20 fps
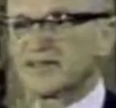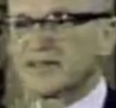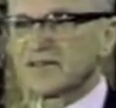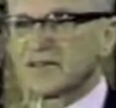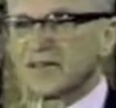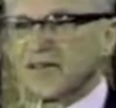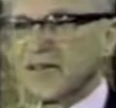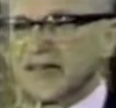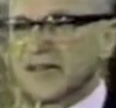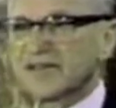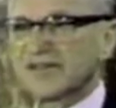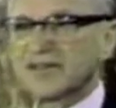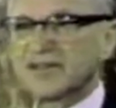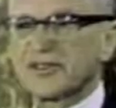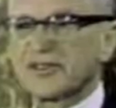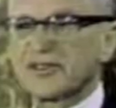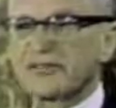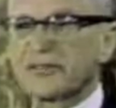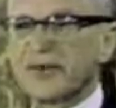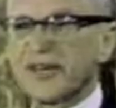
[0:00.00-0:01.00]
It adds to
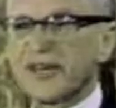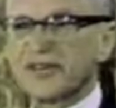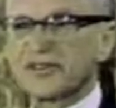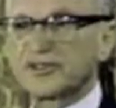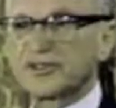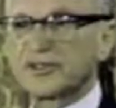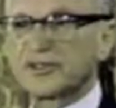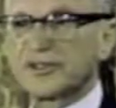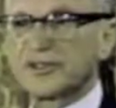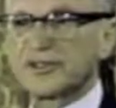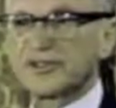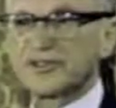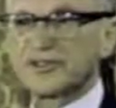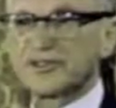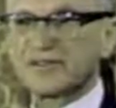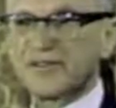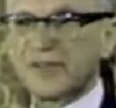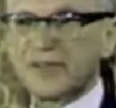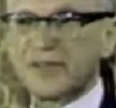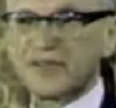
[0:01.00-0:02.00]
the wage cost
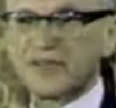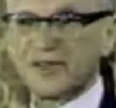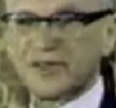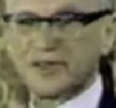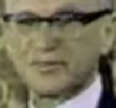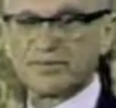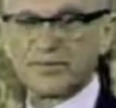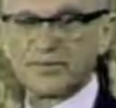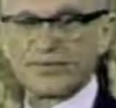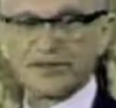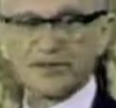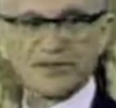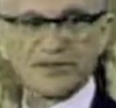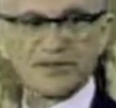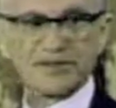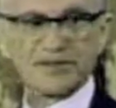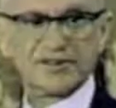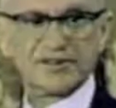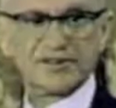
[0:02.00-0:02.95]
of hiring a person.